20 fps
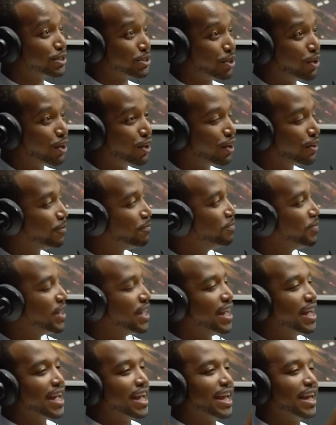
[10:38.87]
it's called.
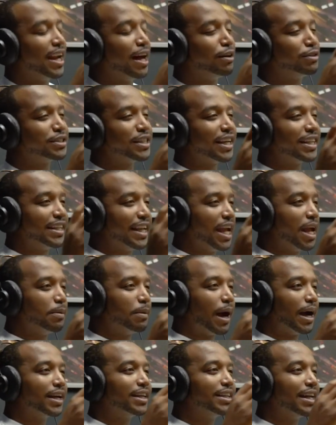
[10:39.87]
And I was like,
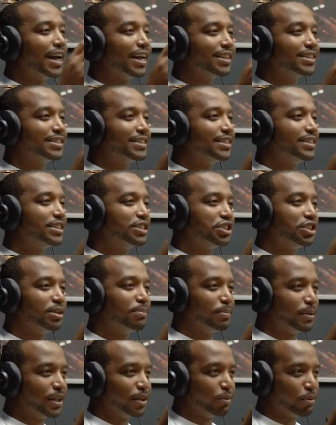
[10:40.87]
damn, I could hella see this
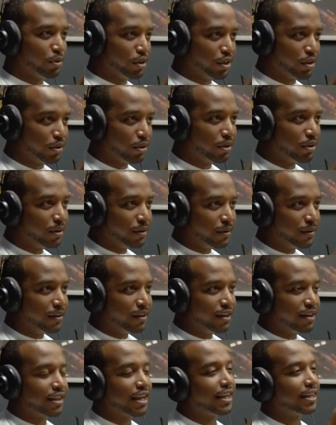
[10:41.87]
shit being real.
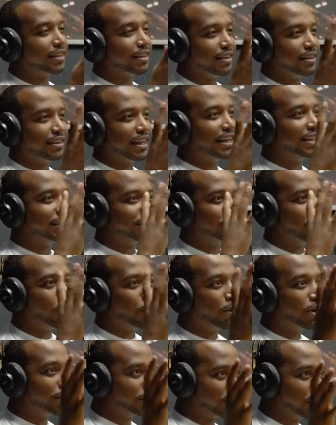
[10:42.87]
Like they just
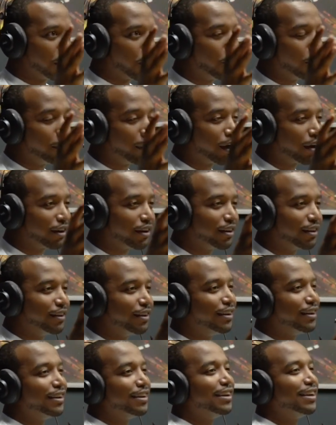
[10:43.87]
don't want us to know about it.
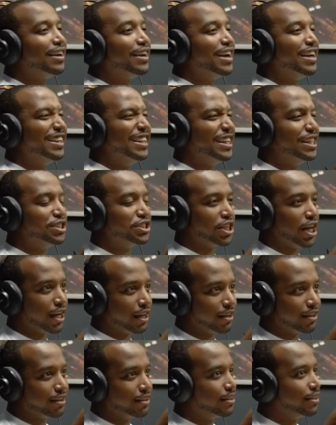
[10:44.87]
Mm-hmm. And he's
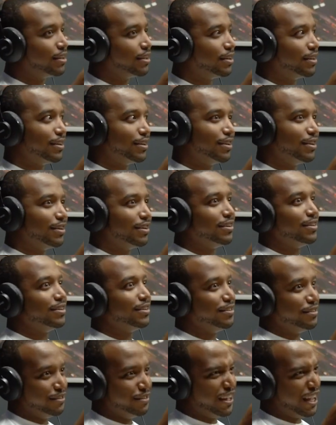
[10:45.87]
like,
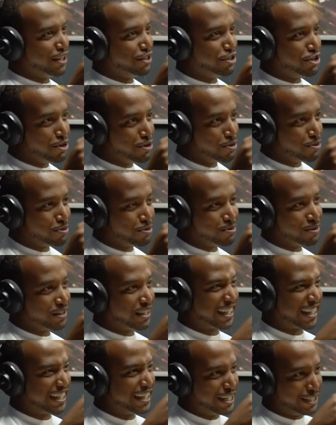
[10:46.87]
they do.
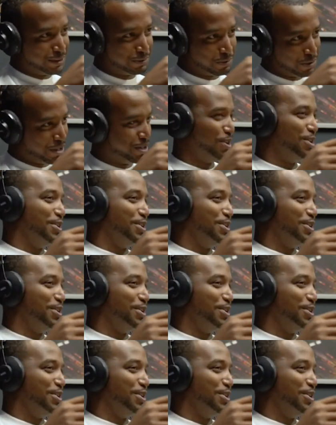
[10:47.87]
Like it is real.